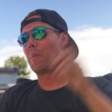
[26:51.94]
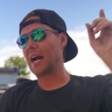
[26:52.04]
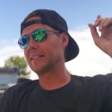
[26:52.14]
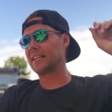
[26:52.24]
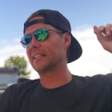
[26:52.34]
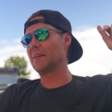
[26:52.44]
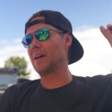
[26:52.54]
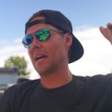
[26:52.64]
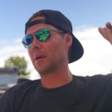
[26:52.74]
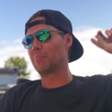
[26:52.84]
I take that
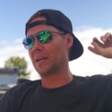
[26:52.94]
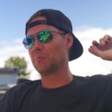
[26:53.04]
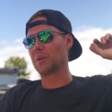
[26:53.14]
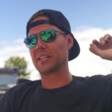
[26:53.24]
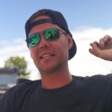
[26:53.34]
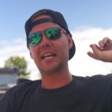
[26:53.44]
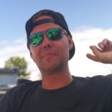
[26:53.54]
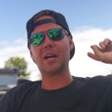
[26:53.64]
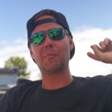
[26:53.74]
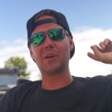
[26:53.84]
back. Brandon Wignick came down.